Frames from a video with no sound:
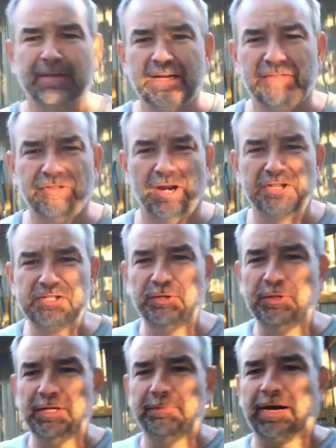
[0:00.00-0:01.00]
Thought I'd just
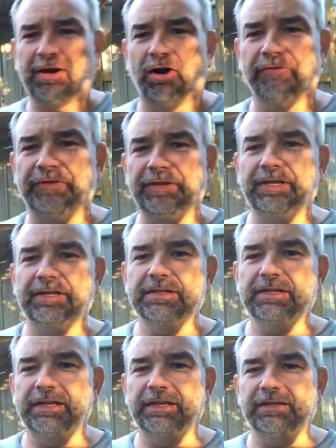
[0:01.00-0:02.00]
go get my coffee
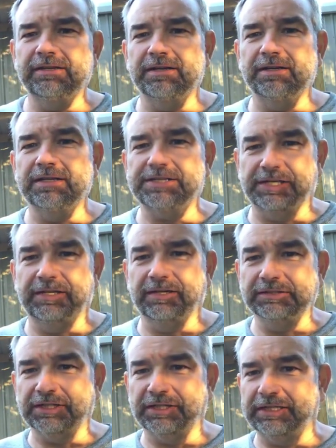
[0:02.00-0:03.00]
and sit here
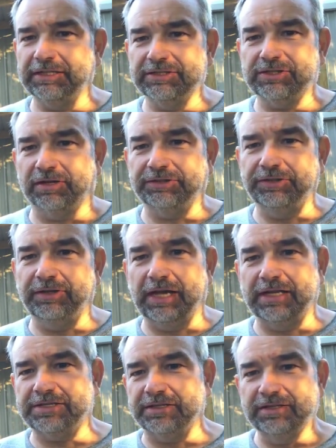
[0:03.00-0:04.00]
and drink it and talk to you
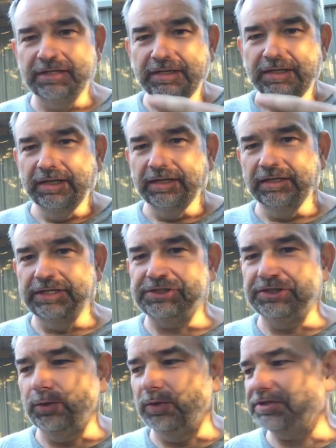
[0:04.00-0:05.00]
guys and let
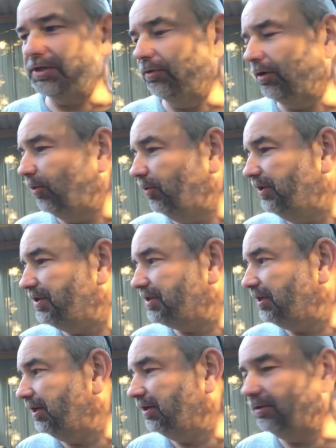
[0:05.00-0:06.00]
you know what's going on with this
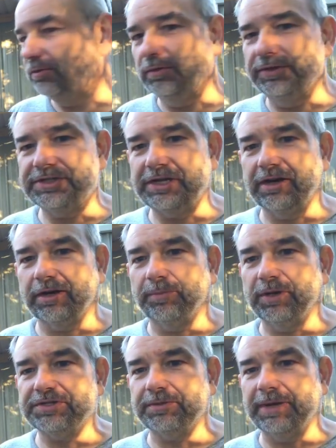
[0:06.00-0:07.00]
air
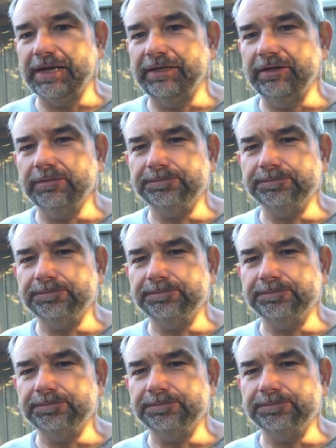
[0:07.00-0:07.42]
compressor back here.